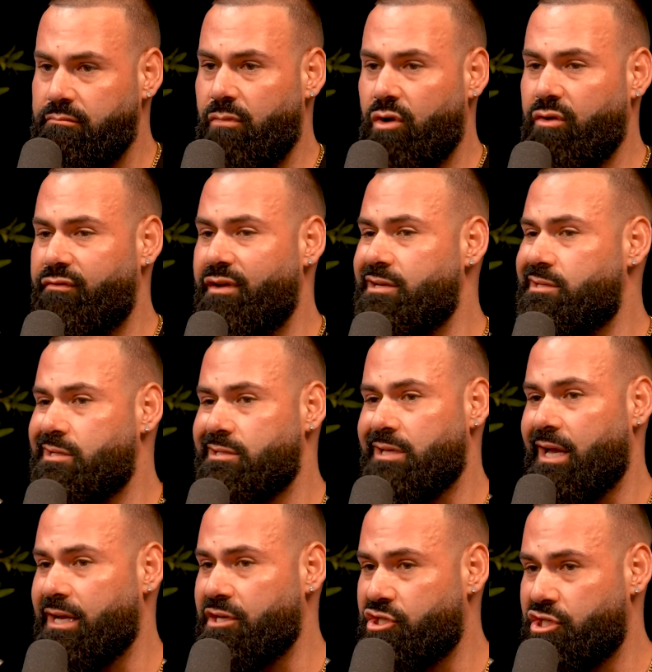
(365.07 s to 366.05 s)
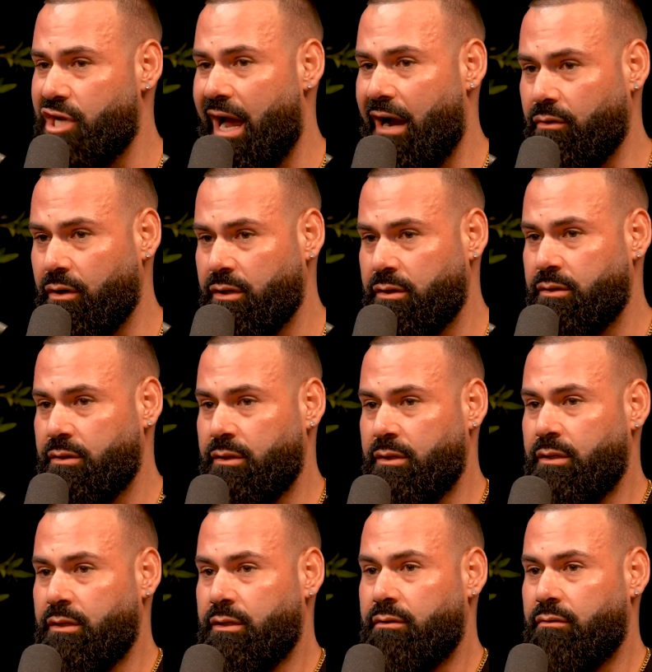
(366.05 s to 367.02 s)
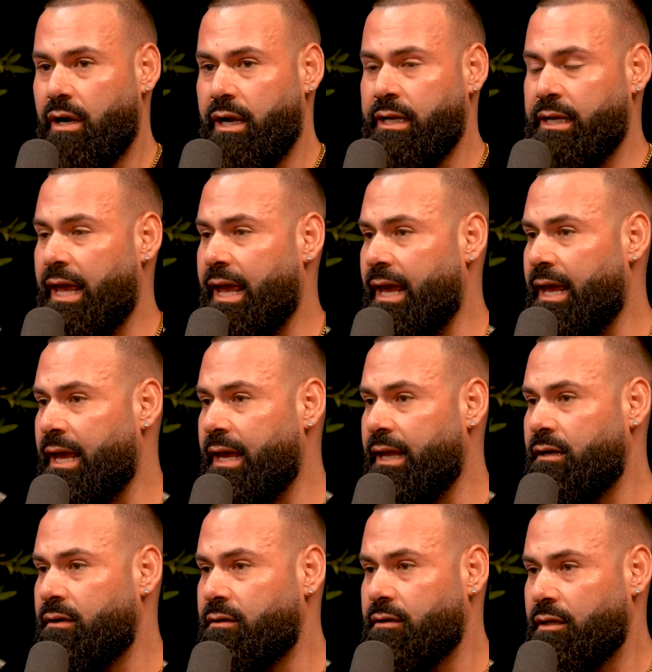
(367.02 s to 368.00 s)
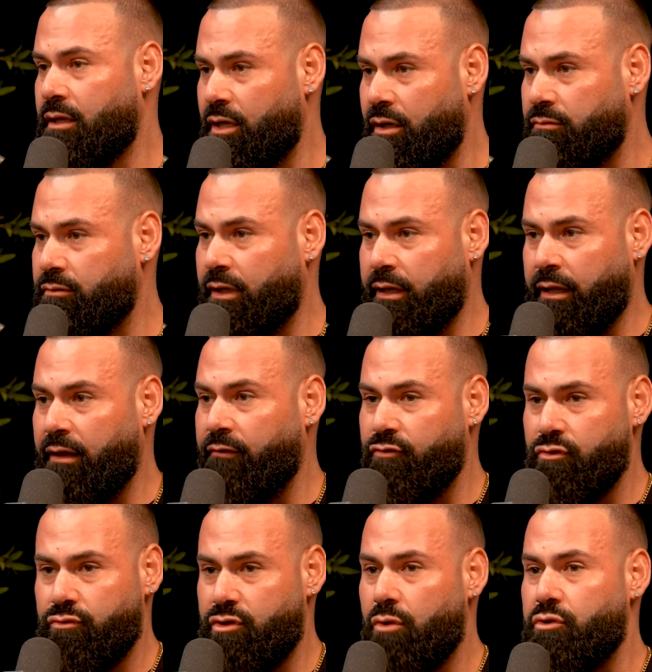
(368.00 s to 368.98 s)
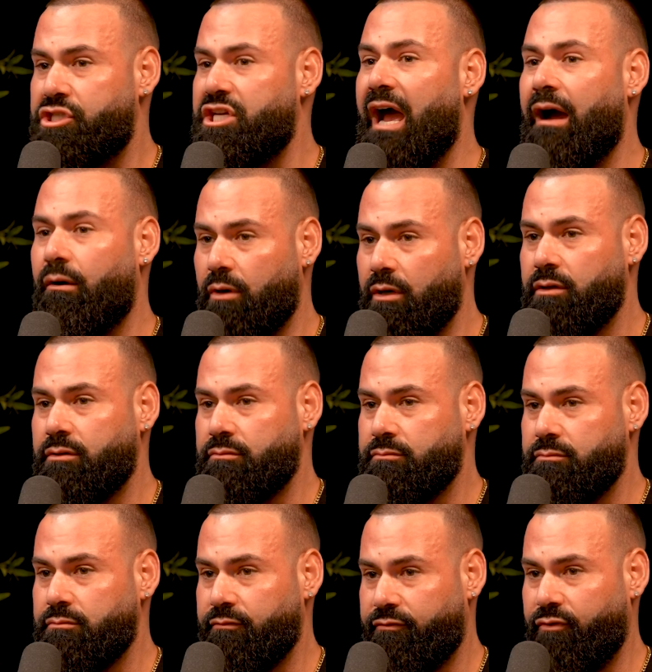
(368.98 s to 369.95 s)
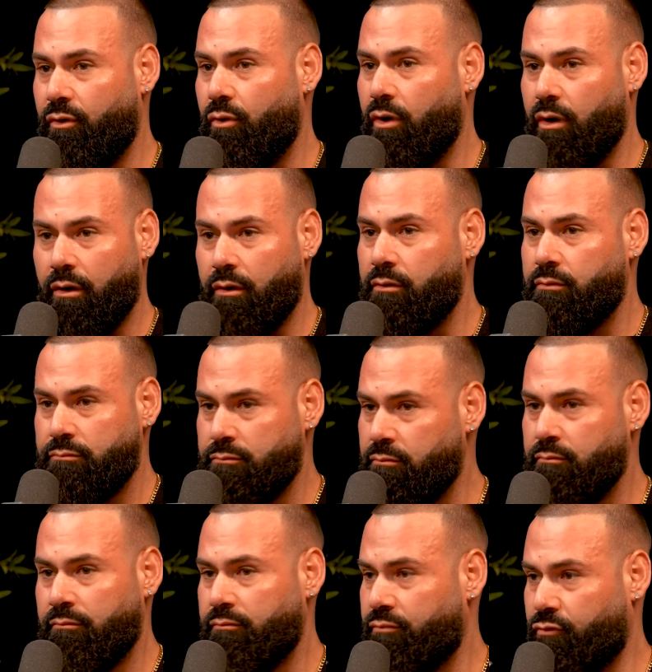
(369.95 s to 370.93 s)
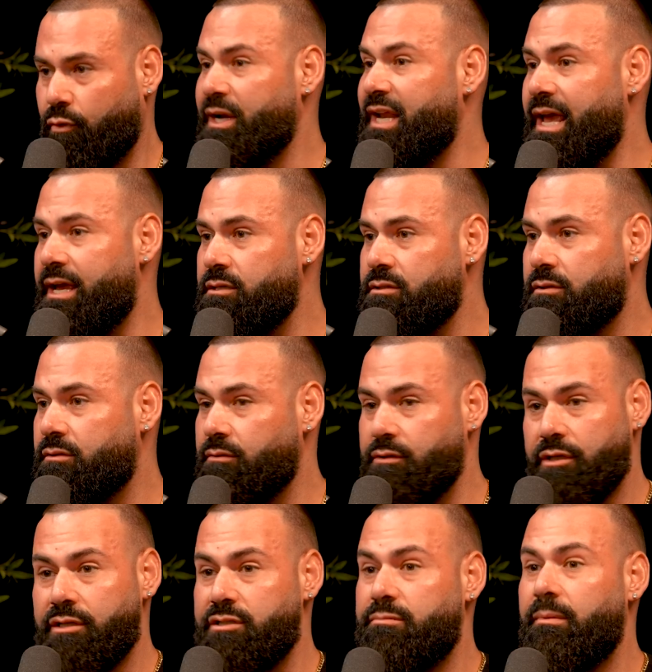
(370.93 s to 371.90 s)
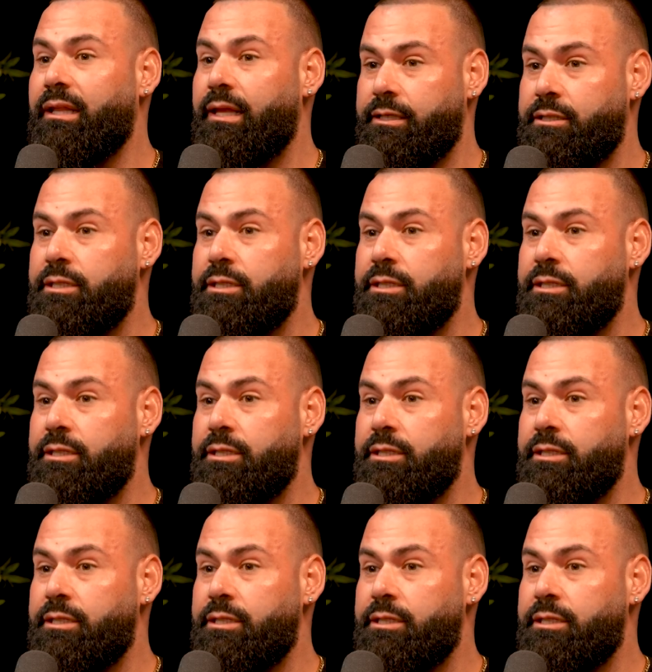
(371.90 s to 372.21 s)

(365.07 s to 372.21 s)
Motivation is like a shower, right? And you know, if you don't shower for 3 days, you're gonna smell like